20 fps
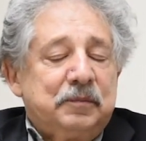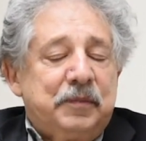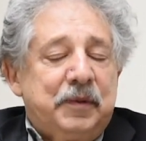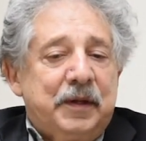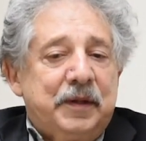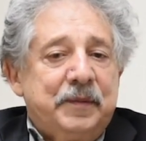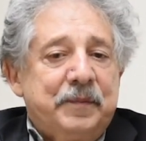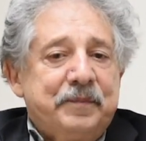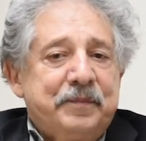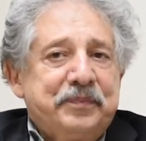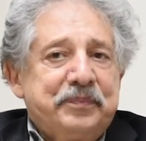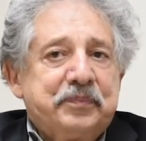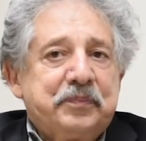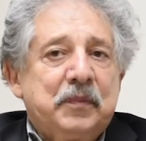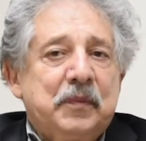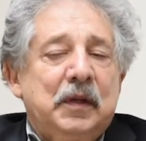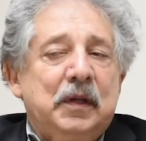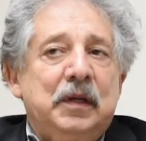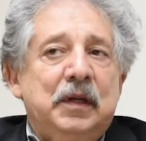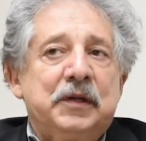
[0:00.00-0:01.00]
but
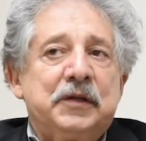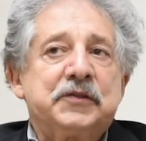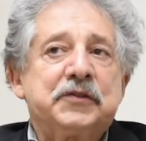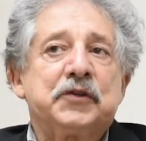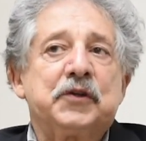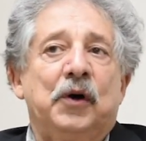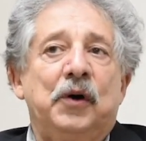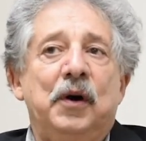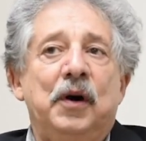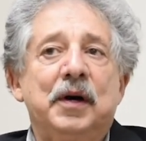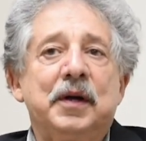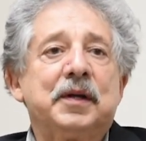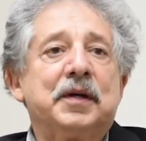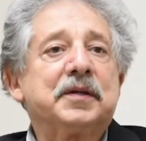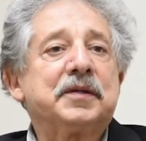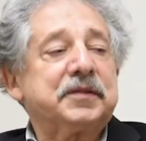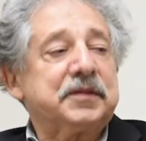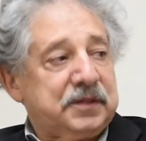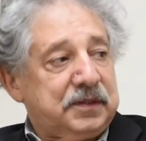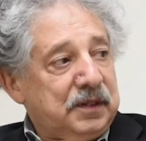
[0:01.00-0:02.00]
it's taught
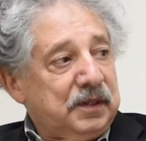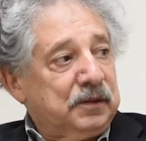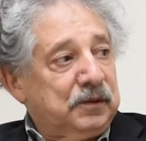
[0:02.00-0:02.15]
us